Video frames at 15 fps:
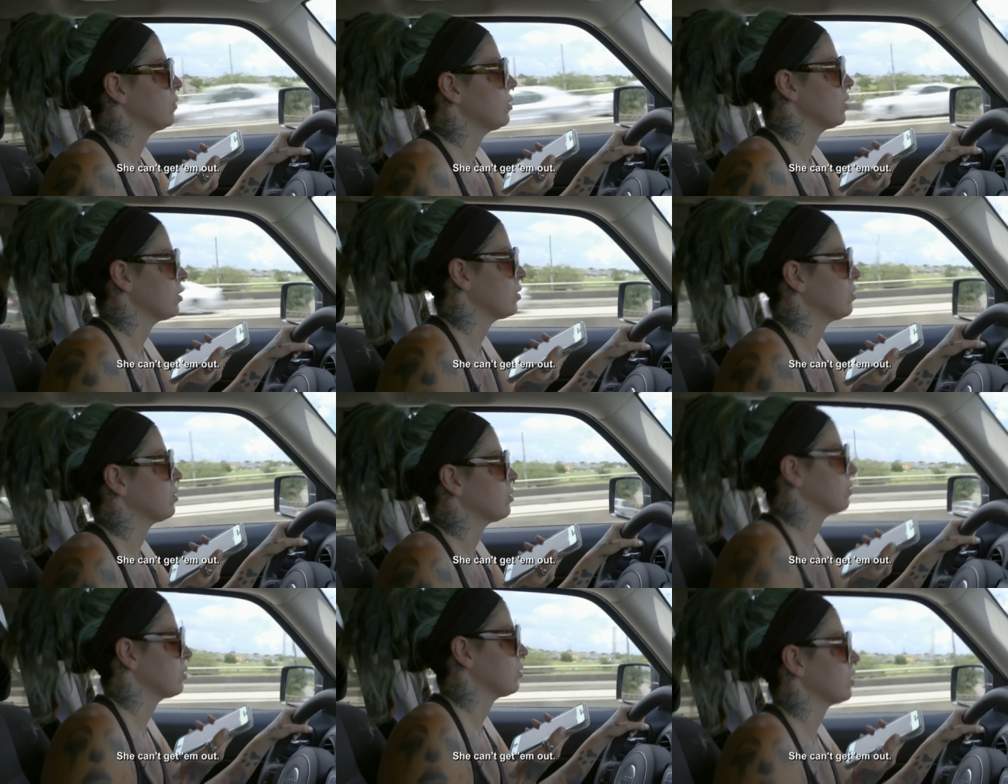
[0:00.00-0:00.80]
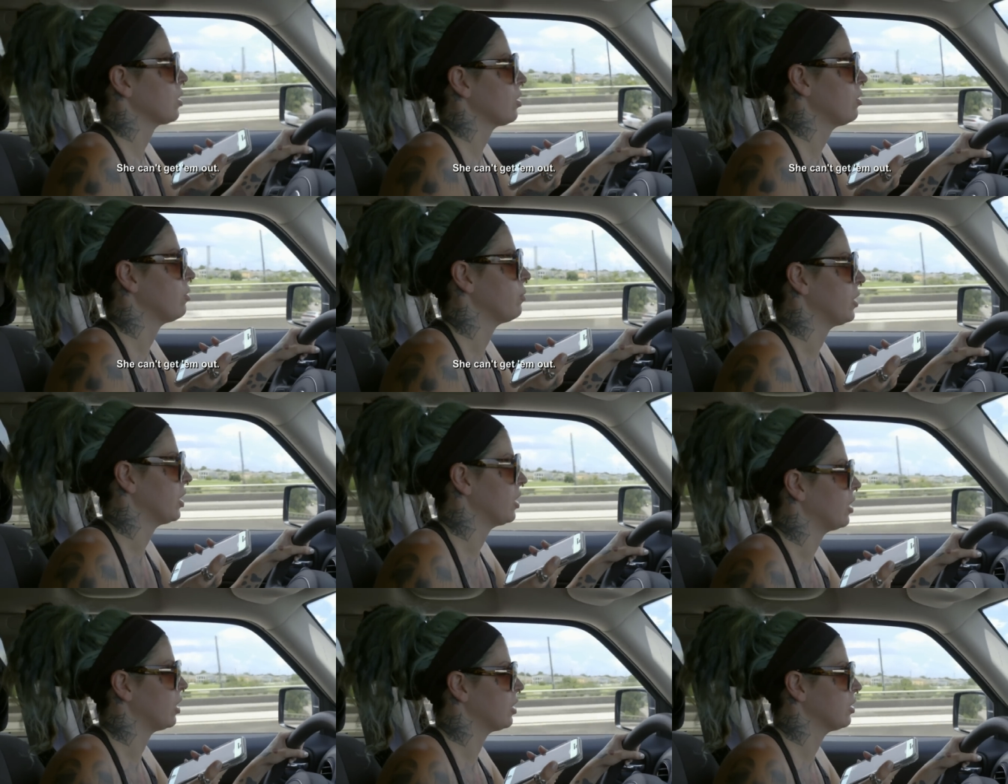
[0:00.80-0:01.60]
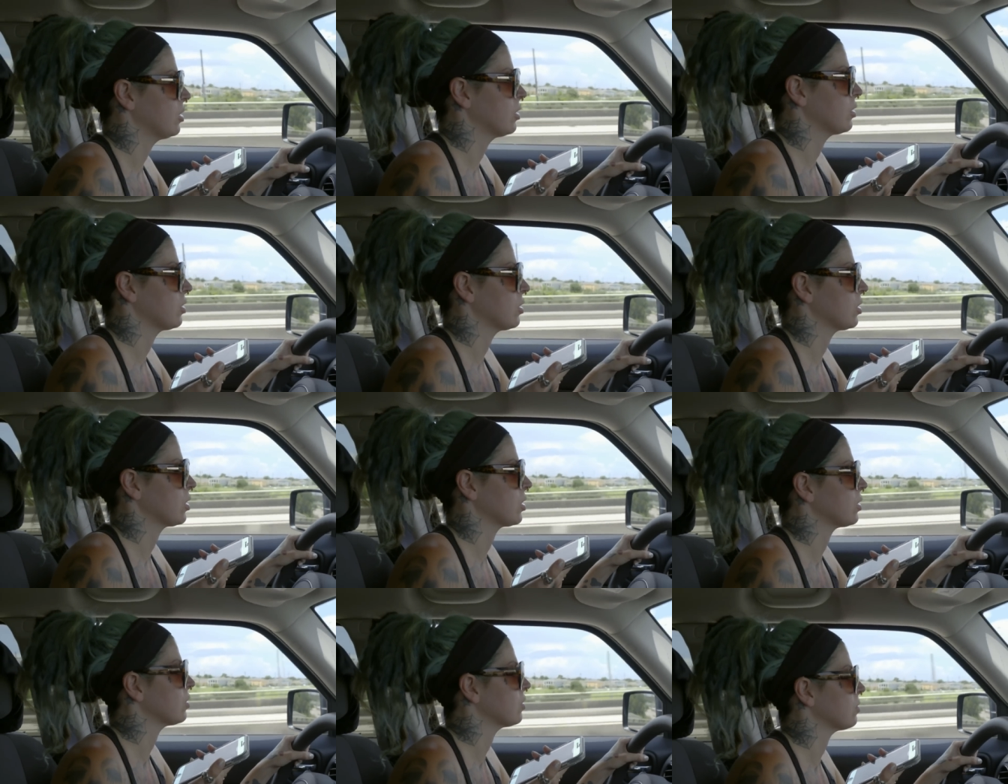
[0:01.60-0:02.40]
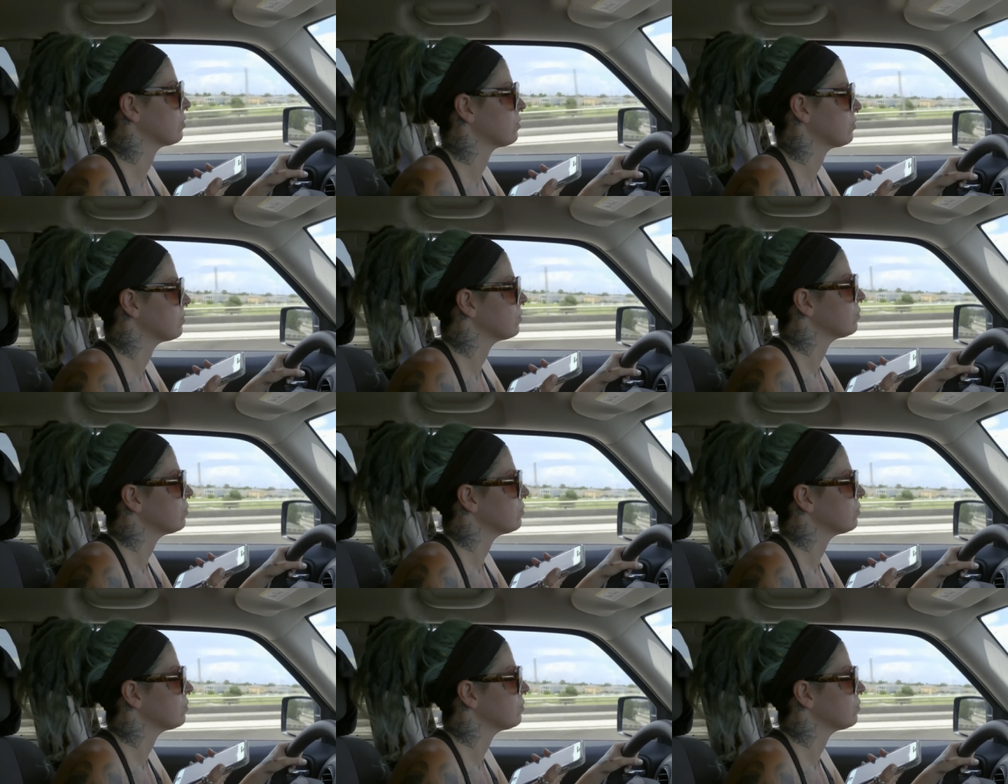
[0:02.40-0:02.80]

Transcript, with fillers: She can't get him out. Oh my God. And a lot of the